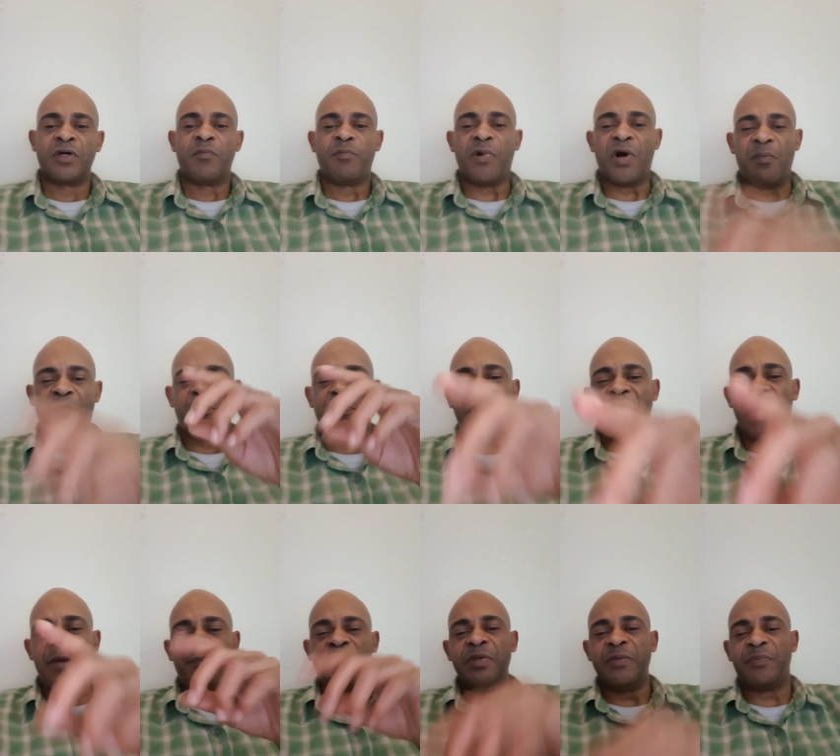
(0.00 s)
But
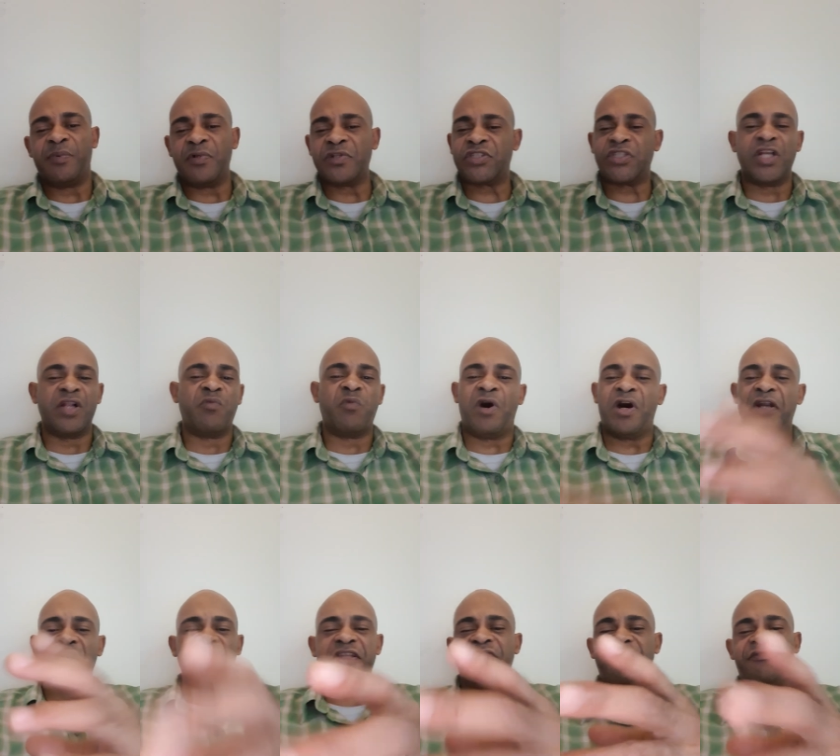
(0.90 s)
black people still
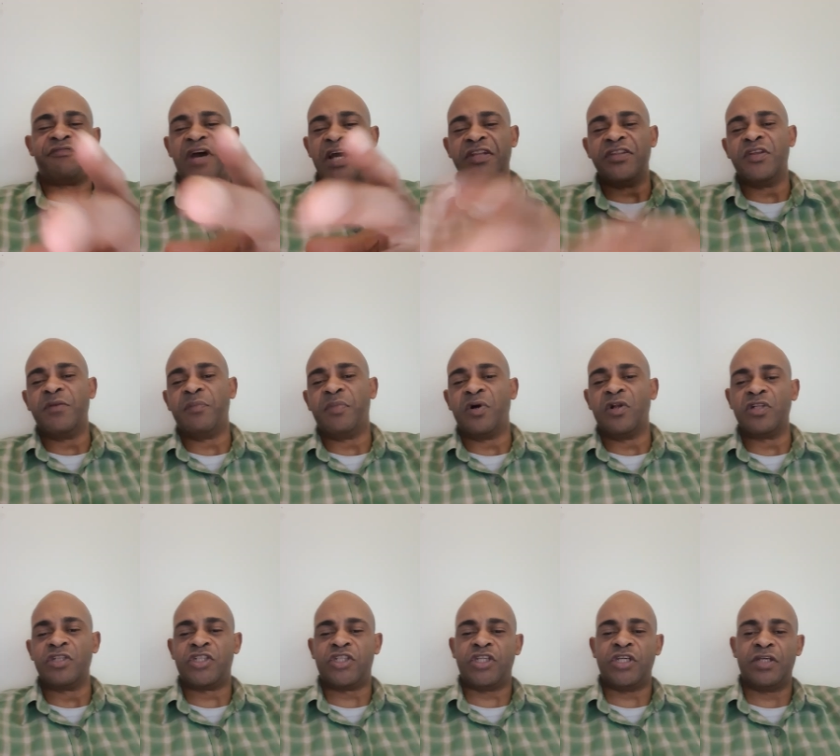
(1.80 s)
want to defend the
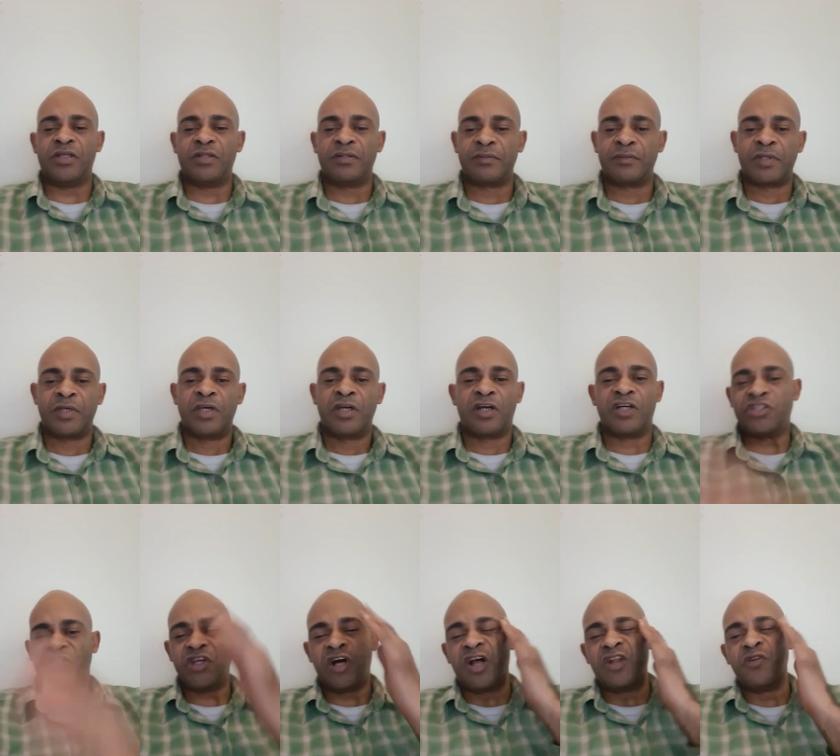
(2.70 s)
bullshit.
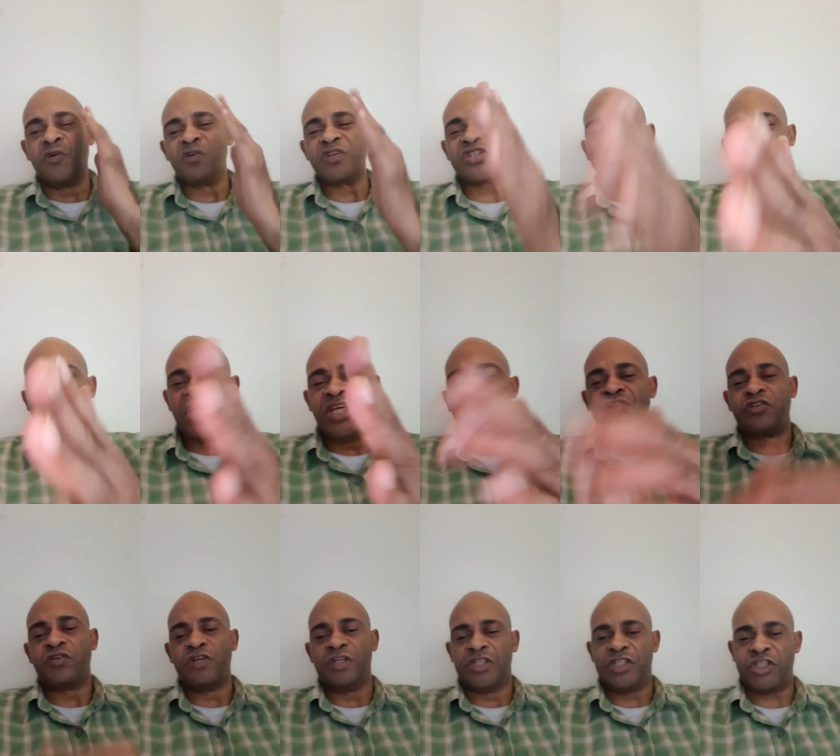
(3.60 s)
Because y'all don't see
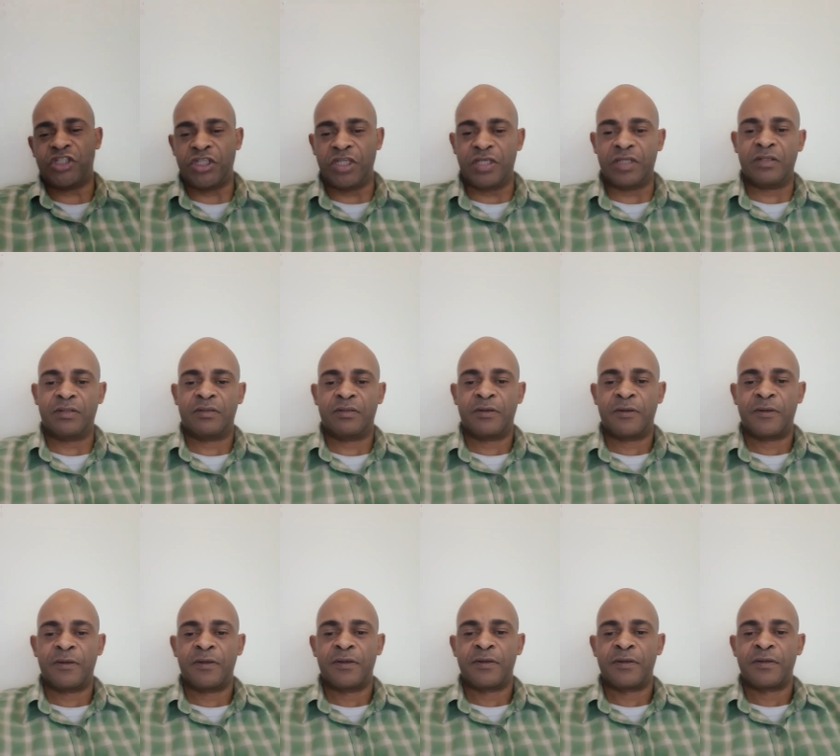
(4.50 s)
through the shit.
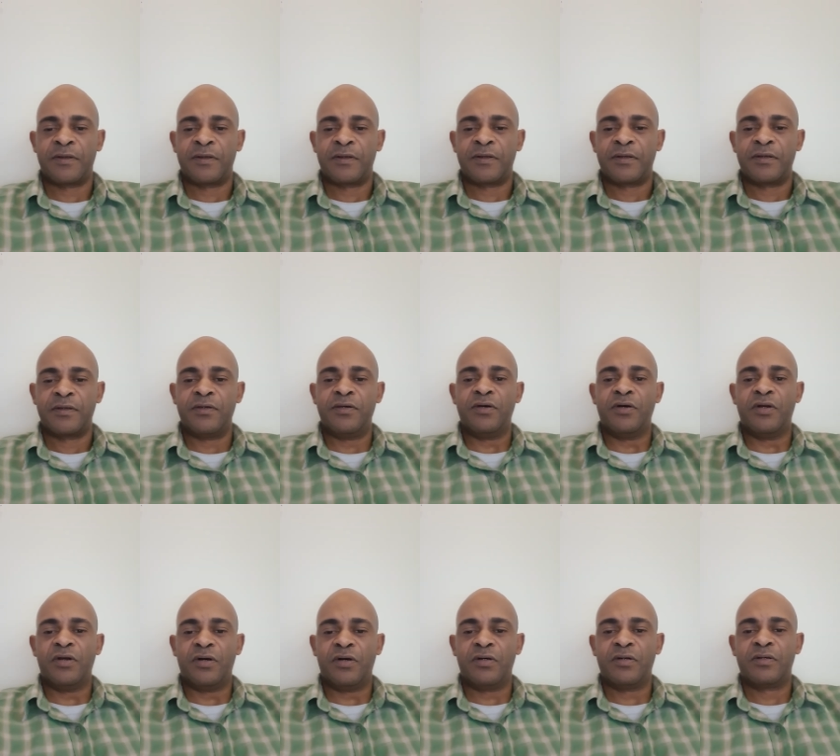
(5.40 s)
You
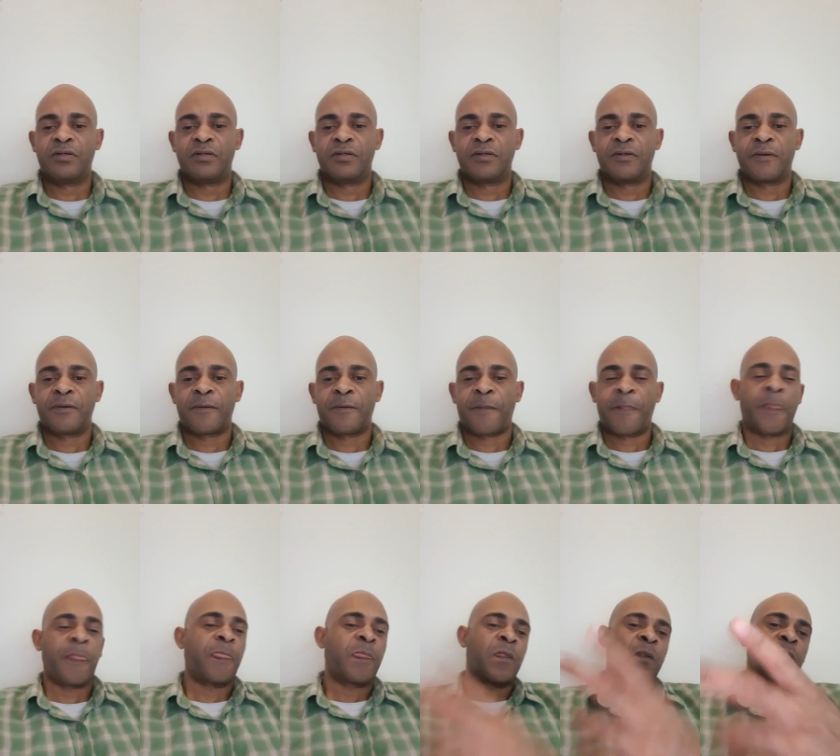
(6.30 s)
know.
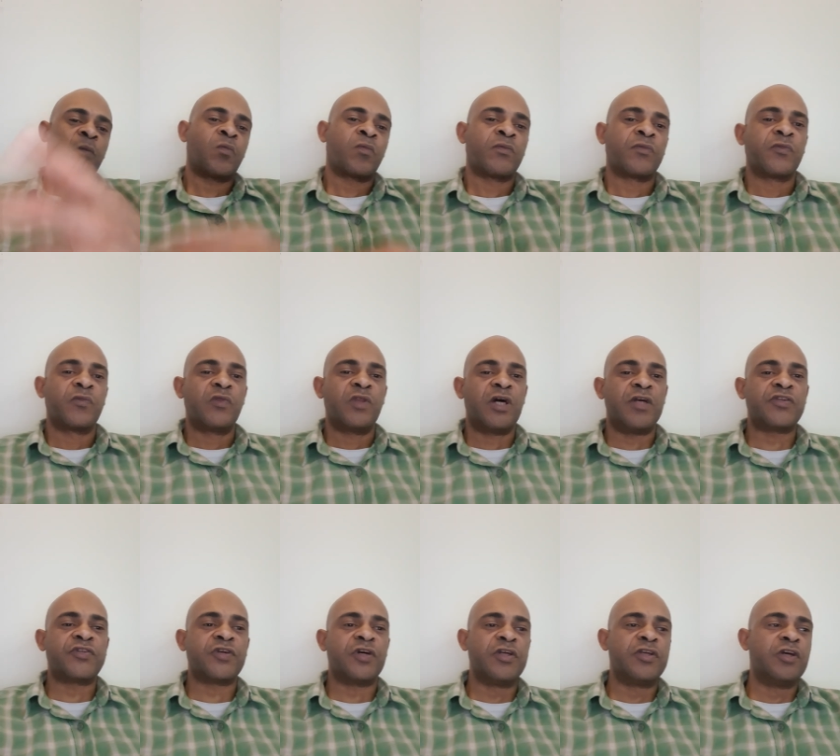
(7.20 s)

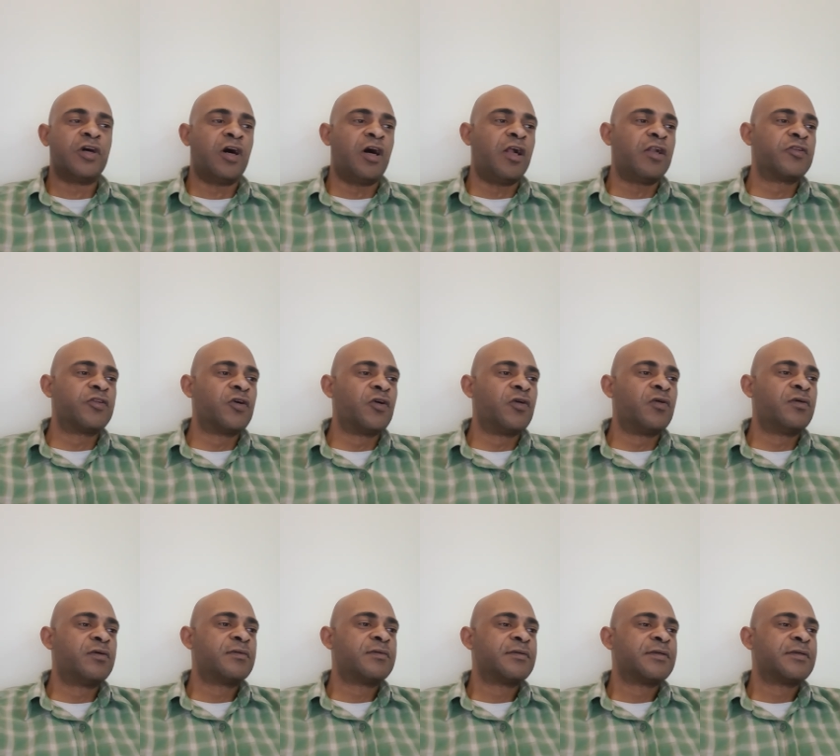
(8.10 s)
That's on y'all though.